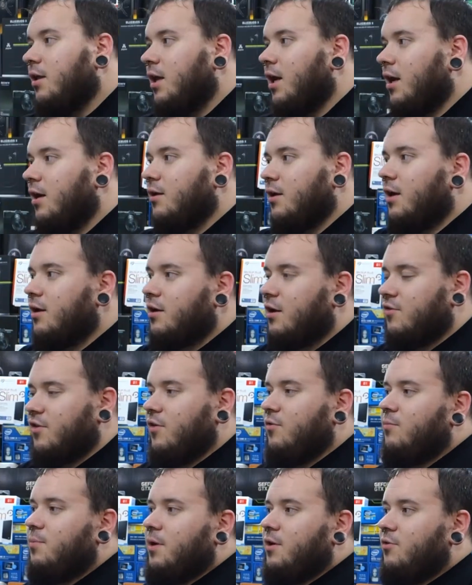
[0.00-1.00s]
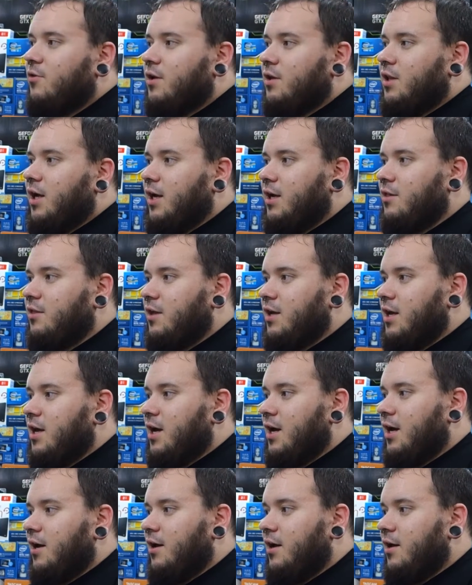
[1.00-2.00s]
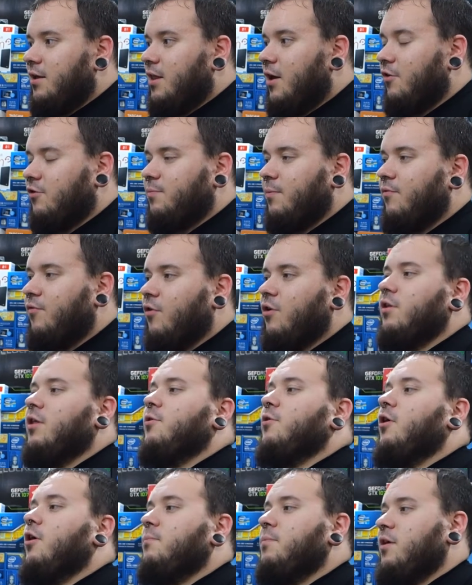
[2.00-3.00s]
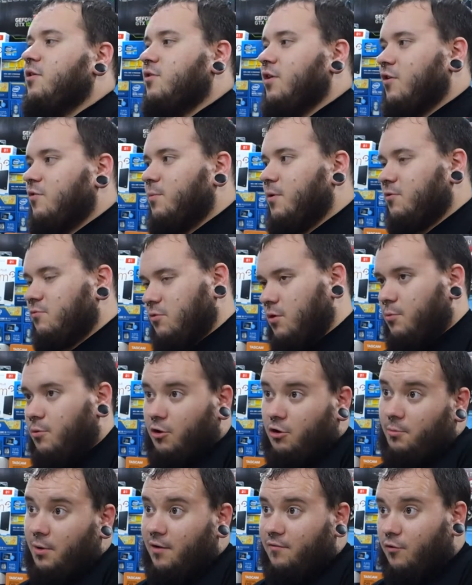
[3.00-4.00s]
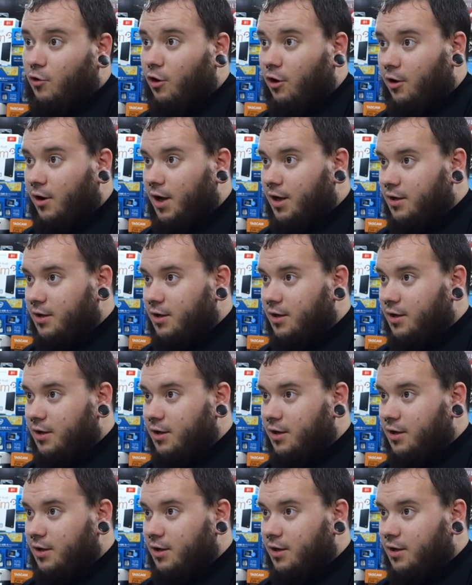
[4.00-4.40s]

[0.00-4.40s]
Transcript: Yeah, because they would be doing like the that was before they were all PCI Express 3.0 by 4, right?